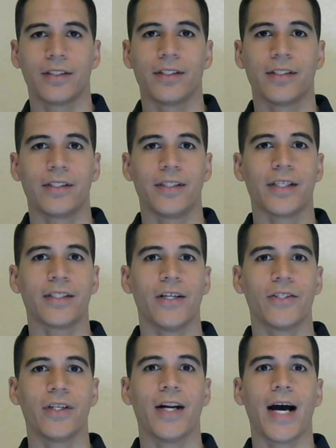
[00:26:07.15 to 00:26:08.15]

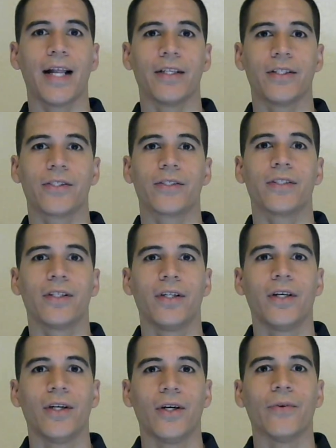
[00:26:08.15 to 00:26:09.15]
$600
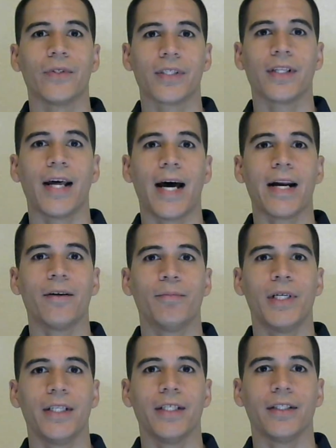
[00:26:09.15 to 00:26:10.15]
was a lot of
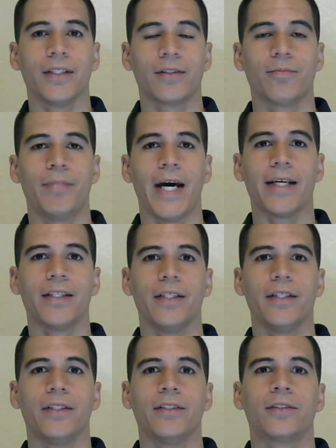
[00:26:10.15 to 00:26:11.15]
money back
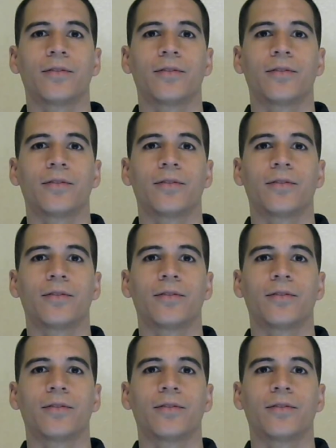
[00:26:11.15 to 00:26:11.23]
then.